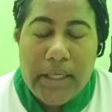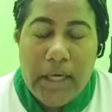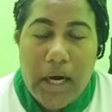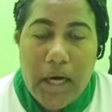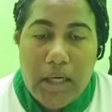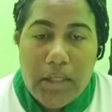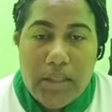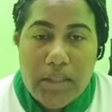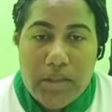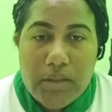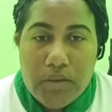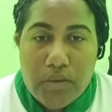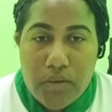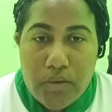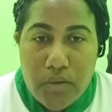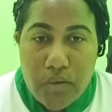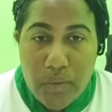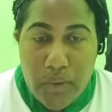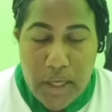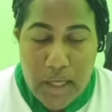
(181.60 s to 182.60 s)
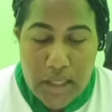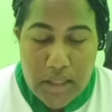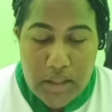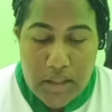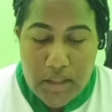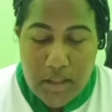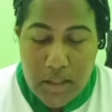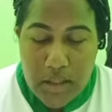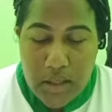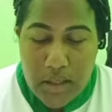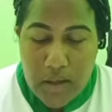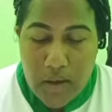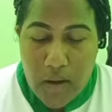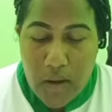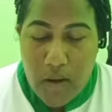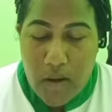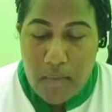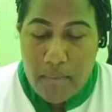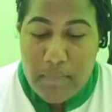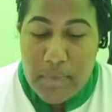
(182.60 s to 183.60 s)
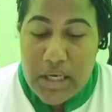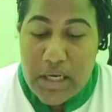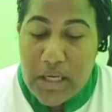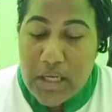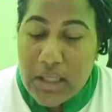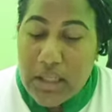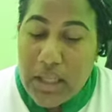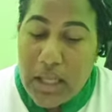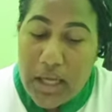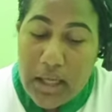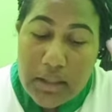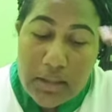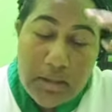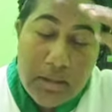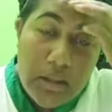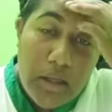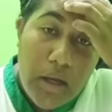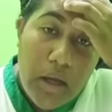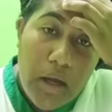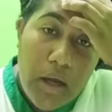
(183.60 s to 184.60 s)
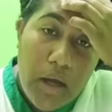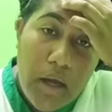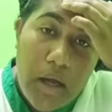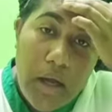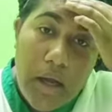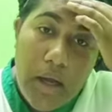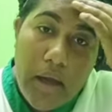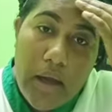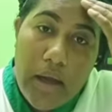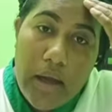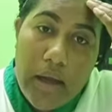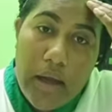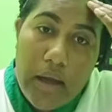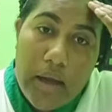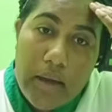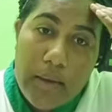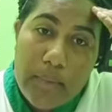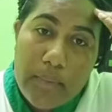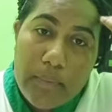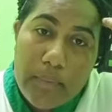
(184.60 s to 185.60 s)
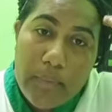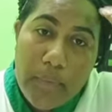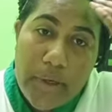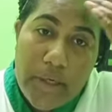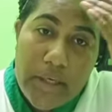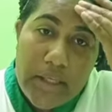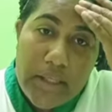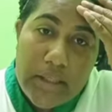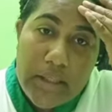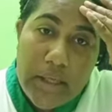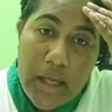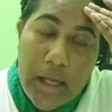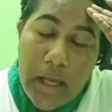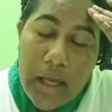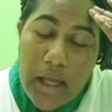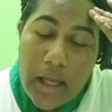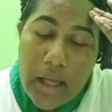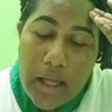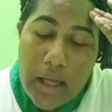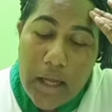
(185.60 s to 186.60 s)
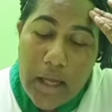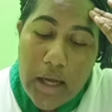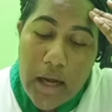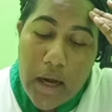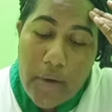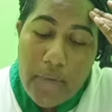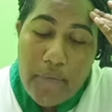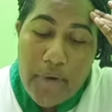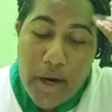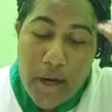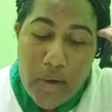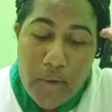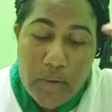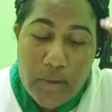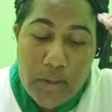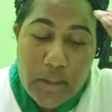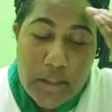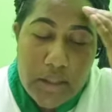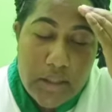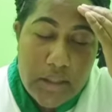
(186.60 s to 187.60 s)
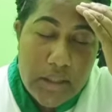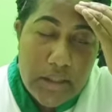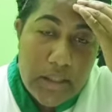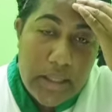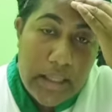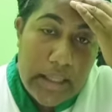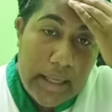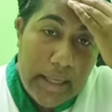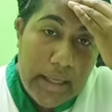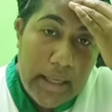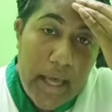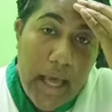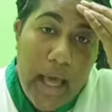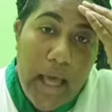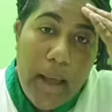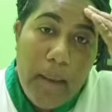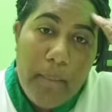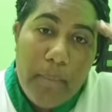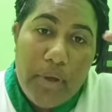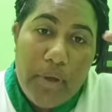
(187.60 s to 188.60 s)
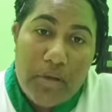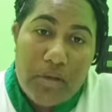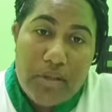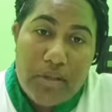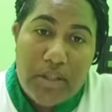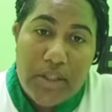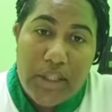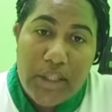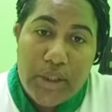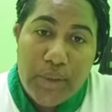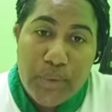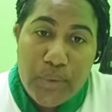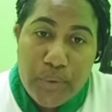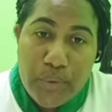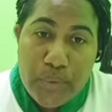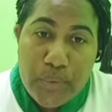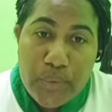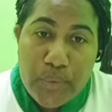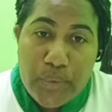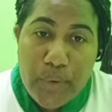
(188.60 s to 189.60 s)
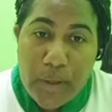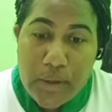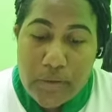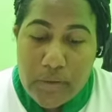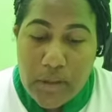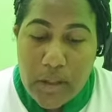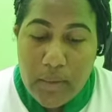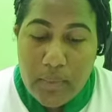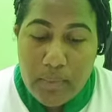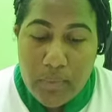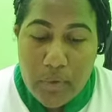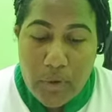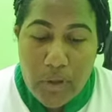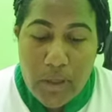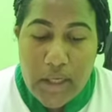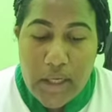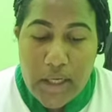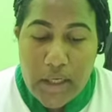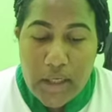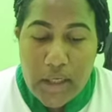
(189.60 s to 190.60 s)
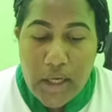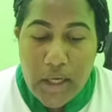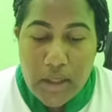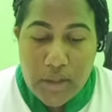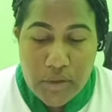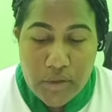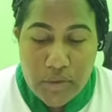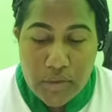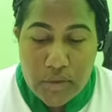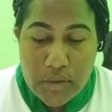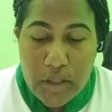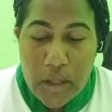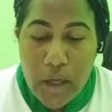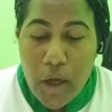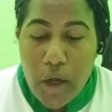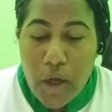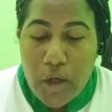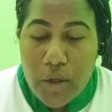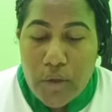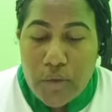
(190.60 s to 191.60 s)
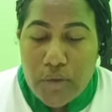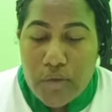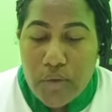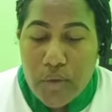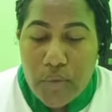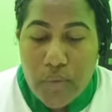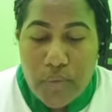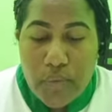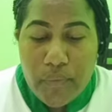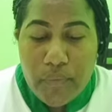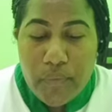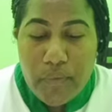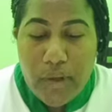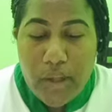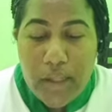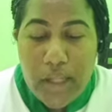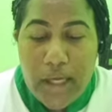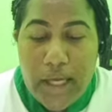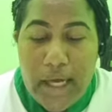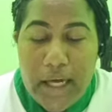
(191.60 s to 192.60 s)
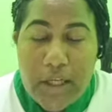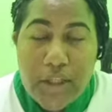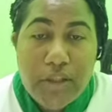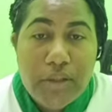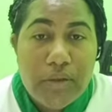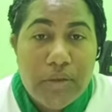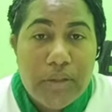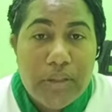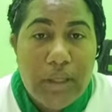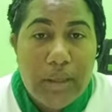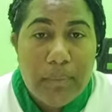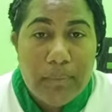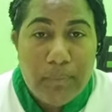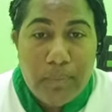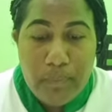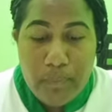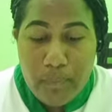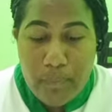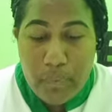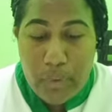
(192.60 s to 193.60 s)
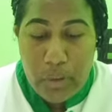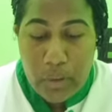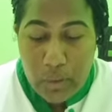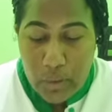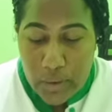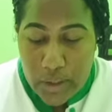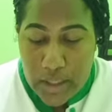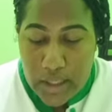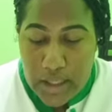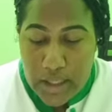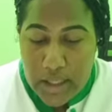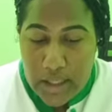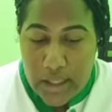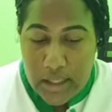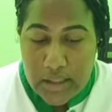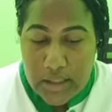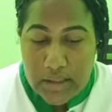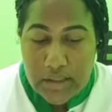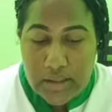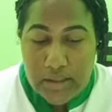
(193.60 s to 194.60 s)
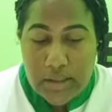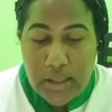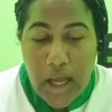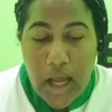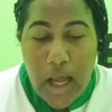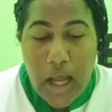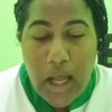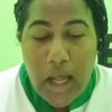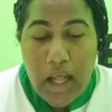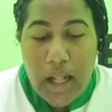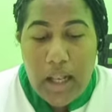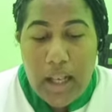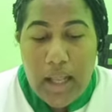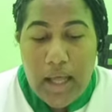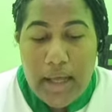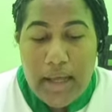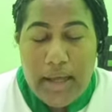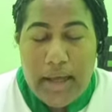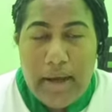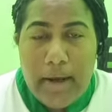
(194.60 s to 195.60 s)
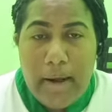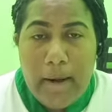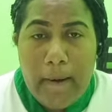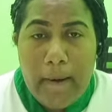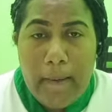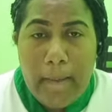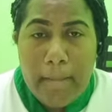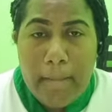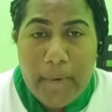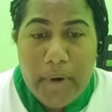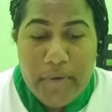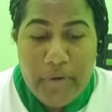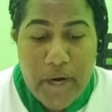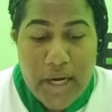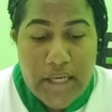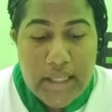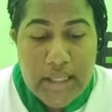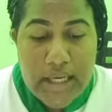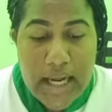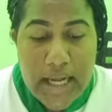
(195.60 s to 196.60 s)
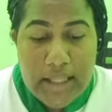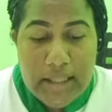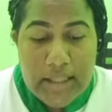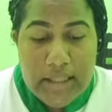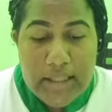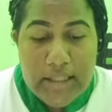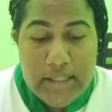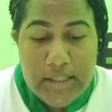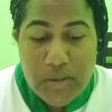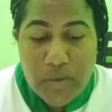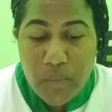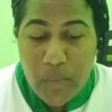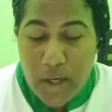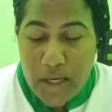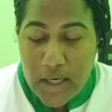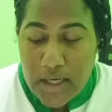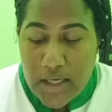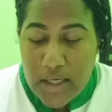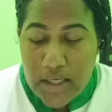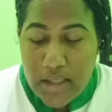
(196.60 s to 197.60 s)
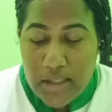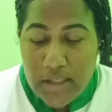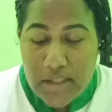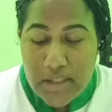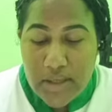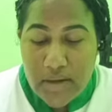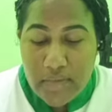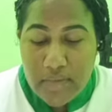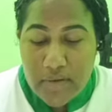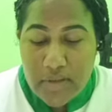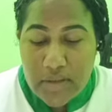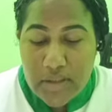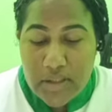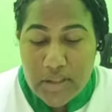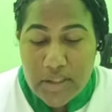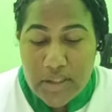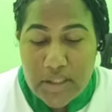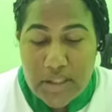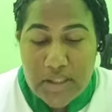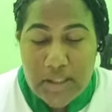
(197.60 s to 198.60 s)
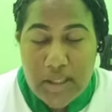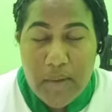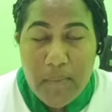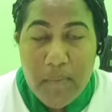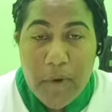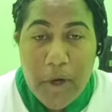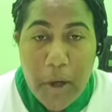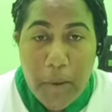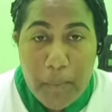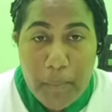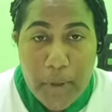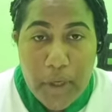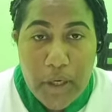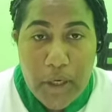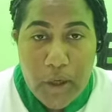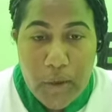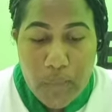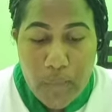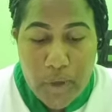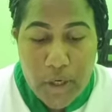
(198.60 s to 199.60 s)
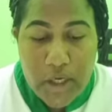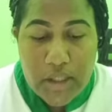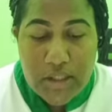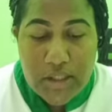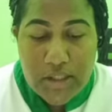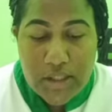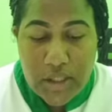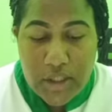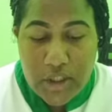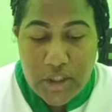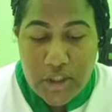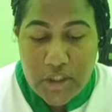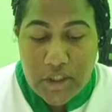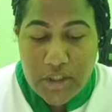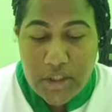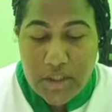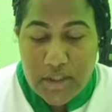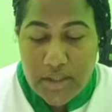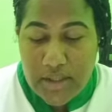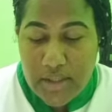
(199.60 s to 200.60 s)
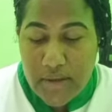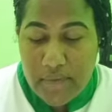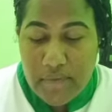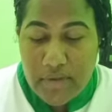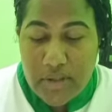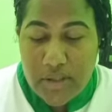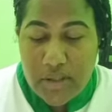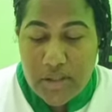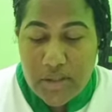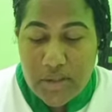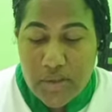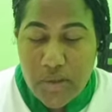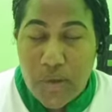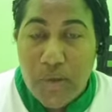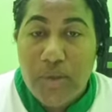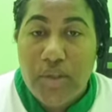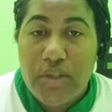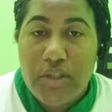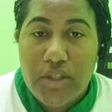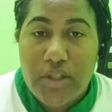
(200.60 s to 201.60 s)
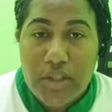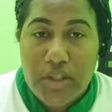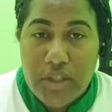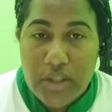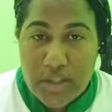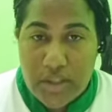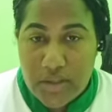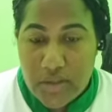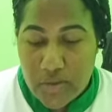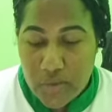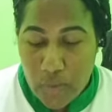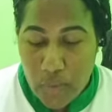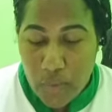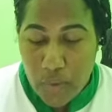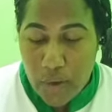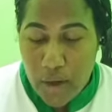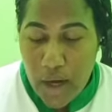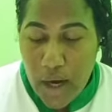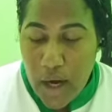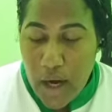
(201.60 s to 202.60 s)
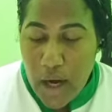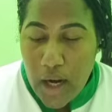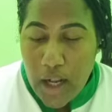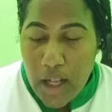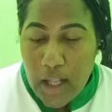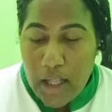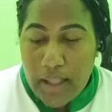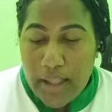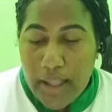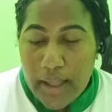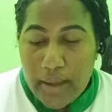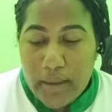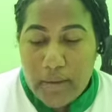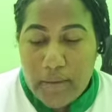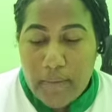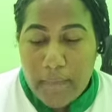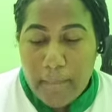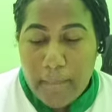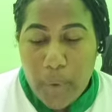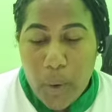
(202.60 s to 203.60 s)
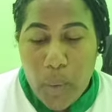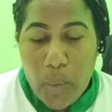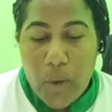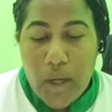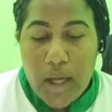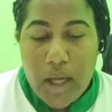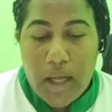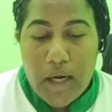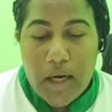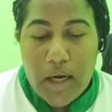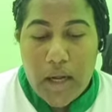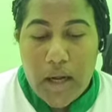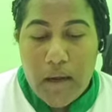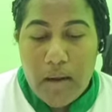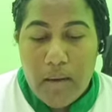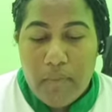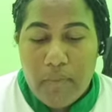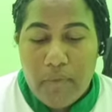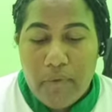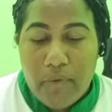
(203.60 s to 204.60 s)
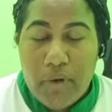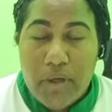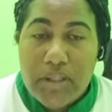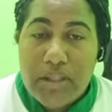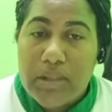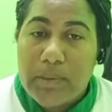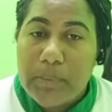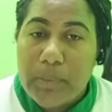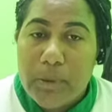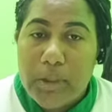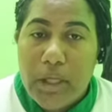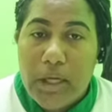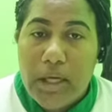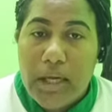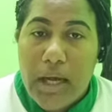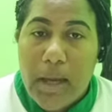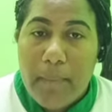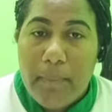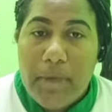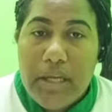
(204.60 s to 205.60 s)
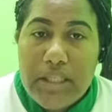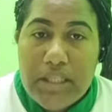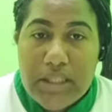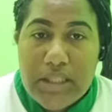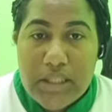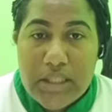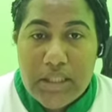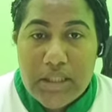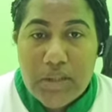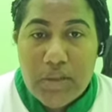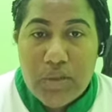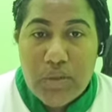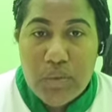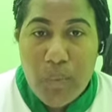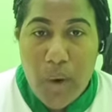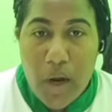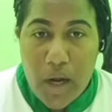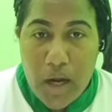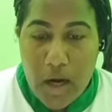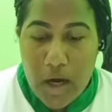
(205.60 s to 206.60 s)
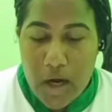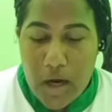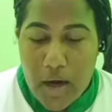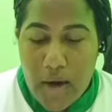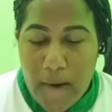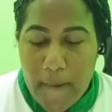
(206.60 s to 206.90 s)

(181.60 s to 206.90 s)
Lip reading: Article 280, meaning that when a regular, like, because there are two, regular employee and casual. So, the casual employee is like rendered at least 1 year service in the same company where such service is continuous or like broken. For example, like a maintenance worker.